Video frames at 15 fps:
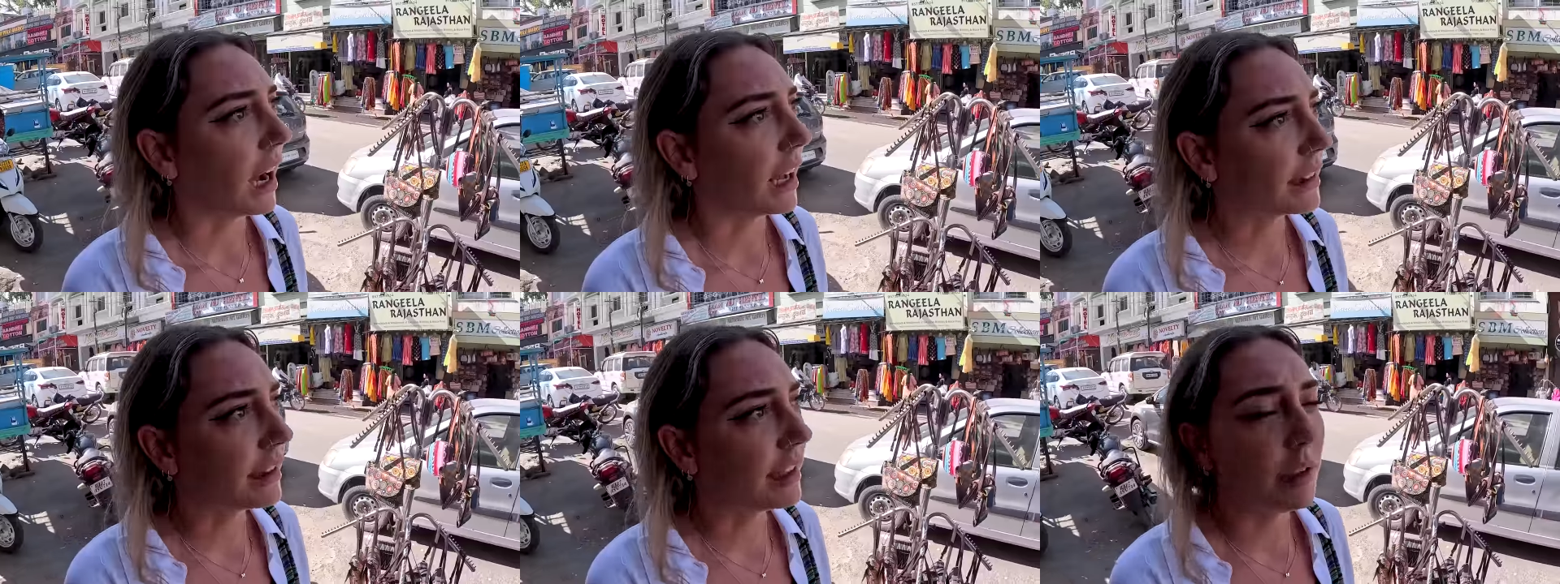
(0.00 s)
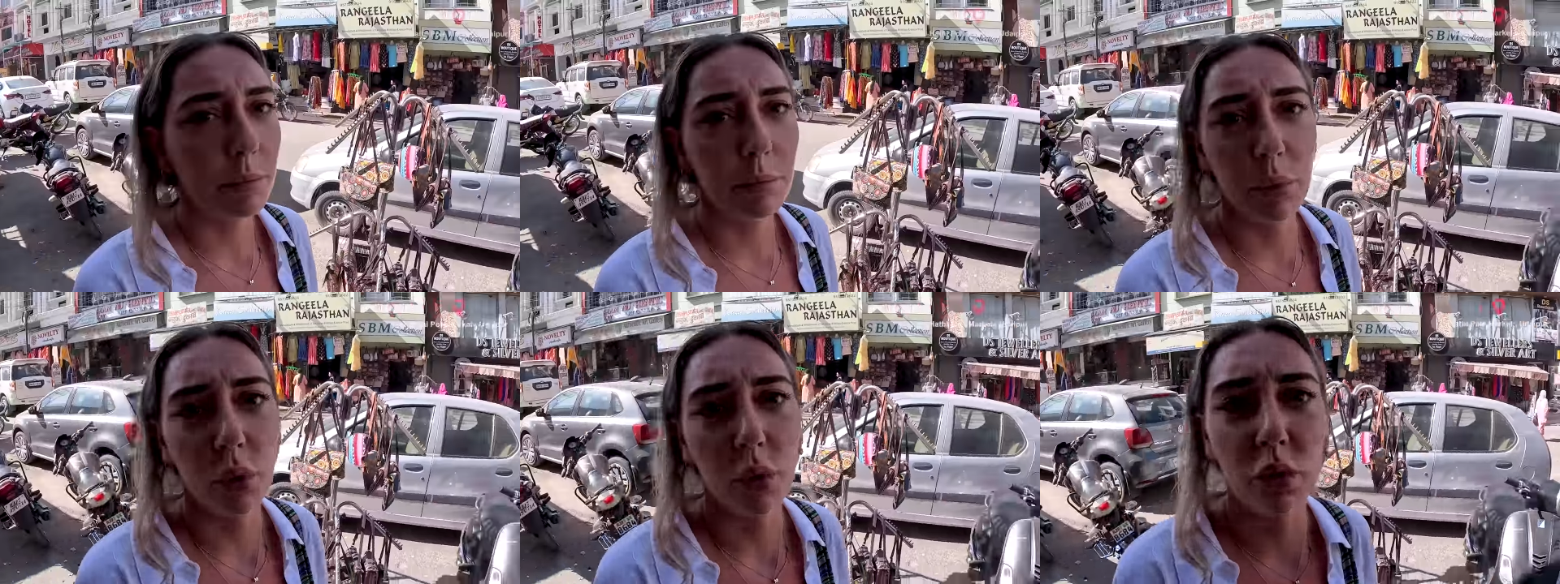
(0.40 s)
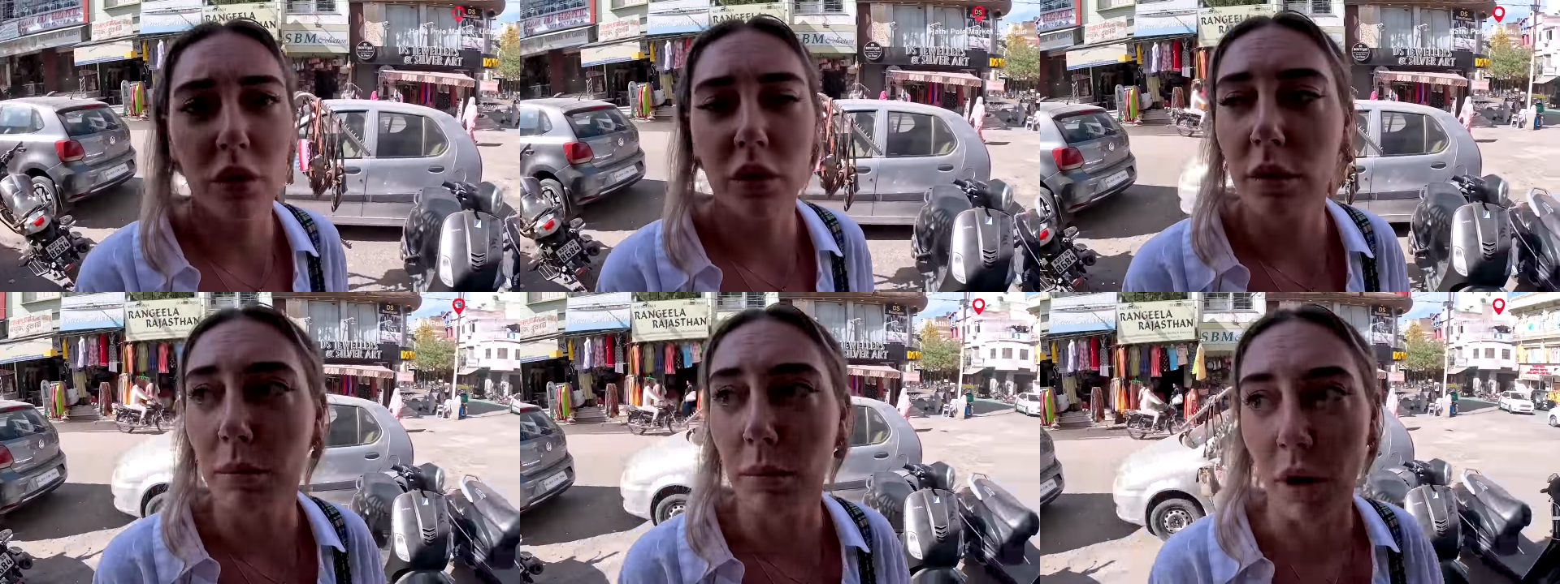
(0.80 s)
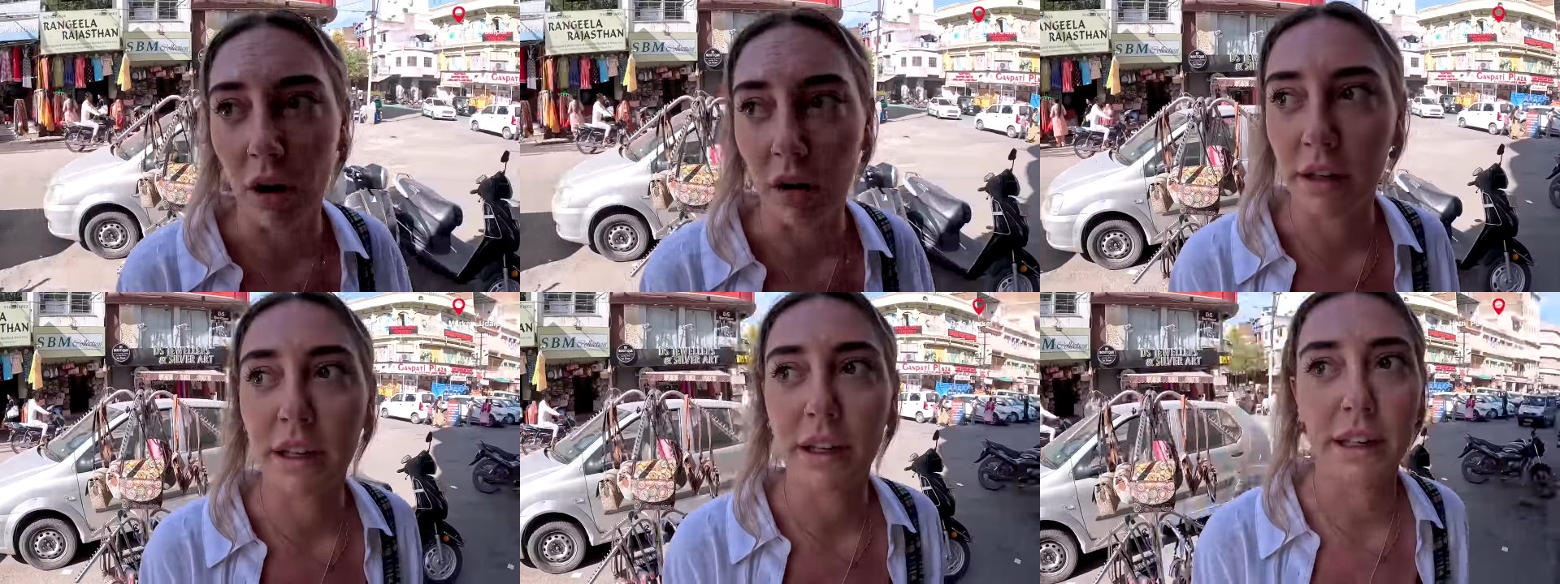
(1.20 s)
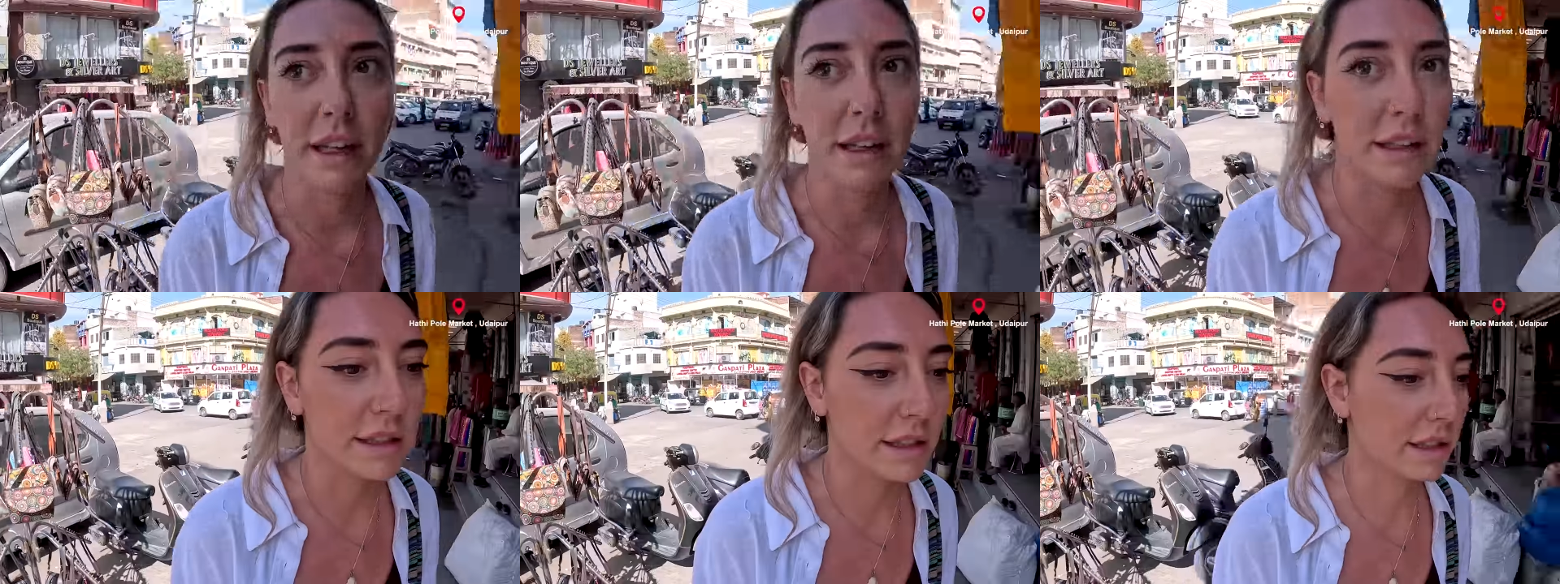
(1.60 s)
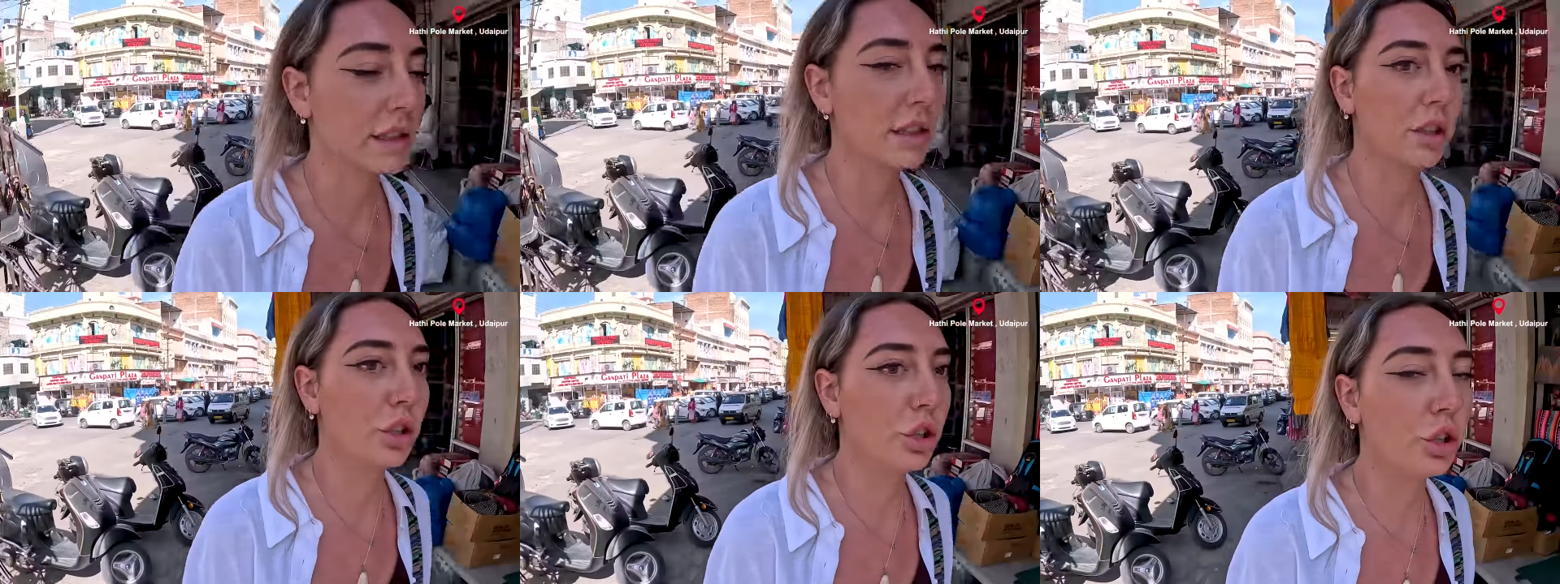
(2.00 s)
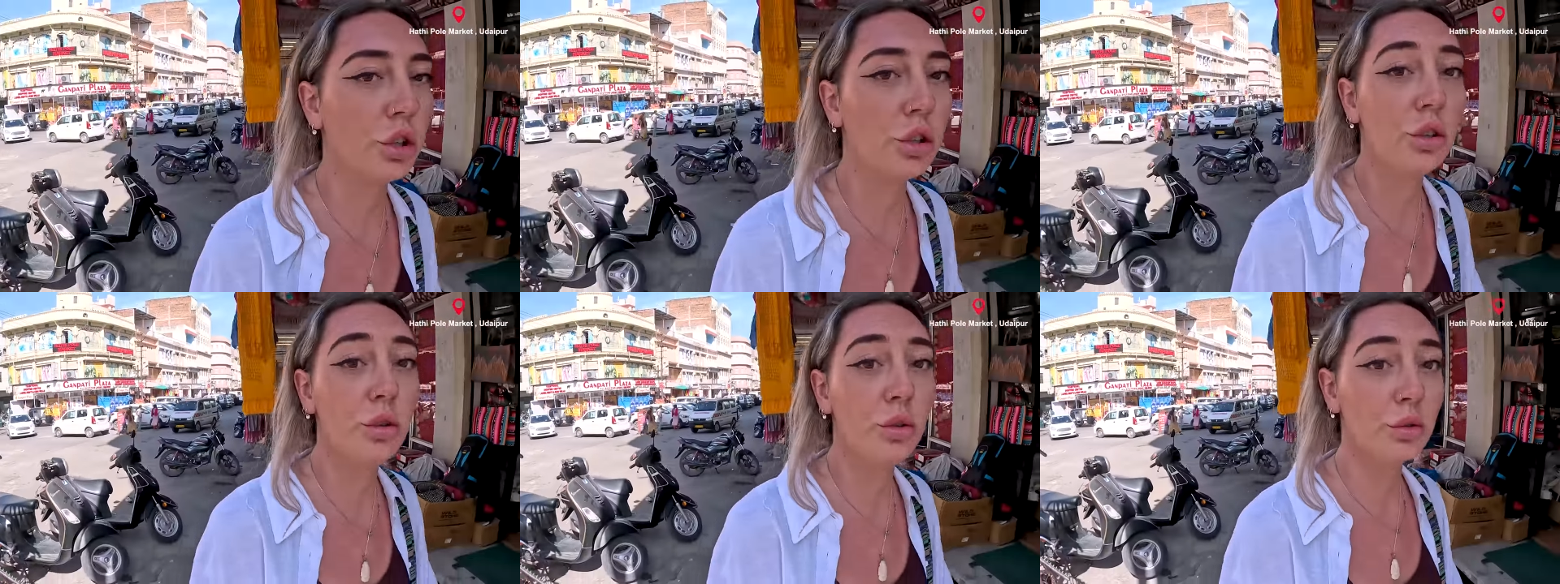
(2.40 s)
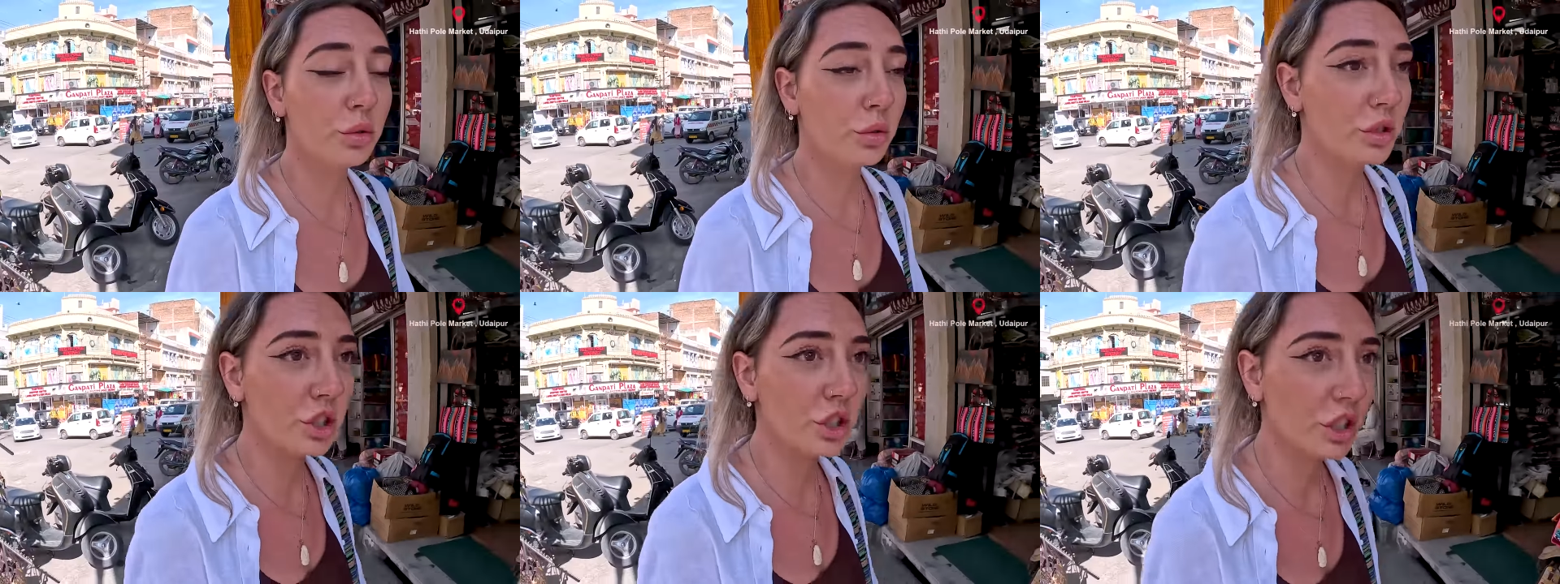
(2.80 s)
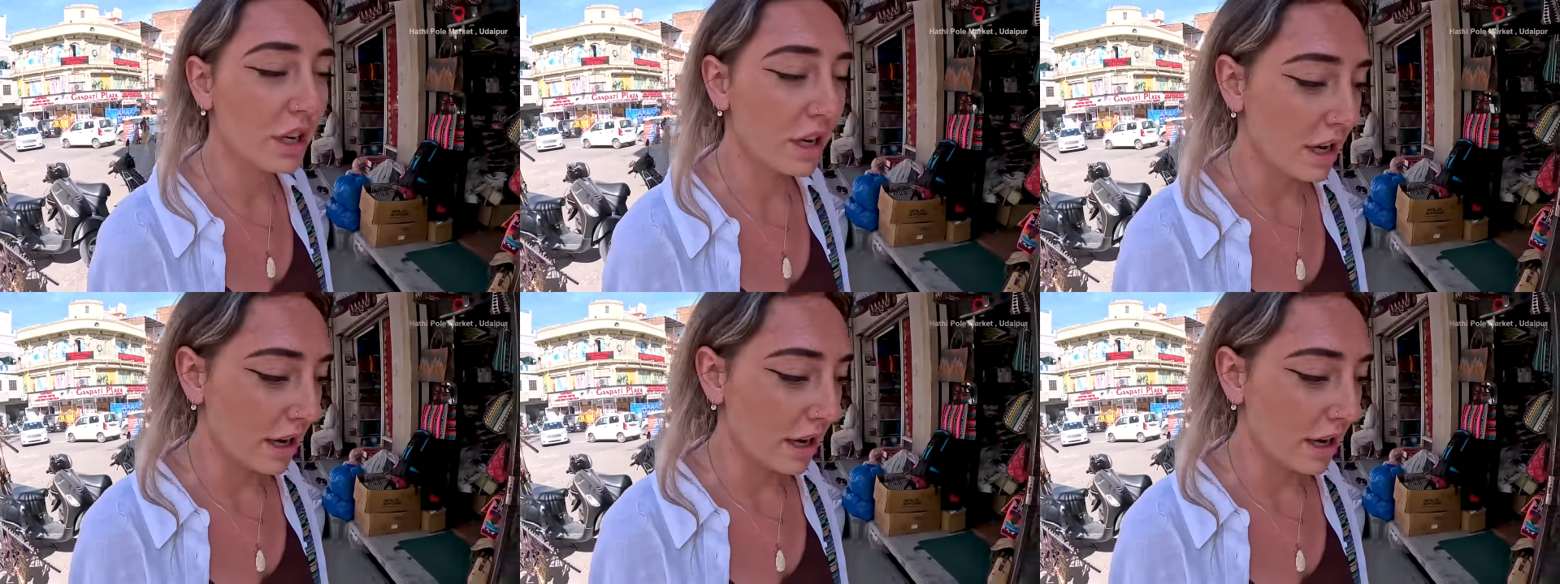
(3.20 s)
Hathi Pole Market and it's huge.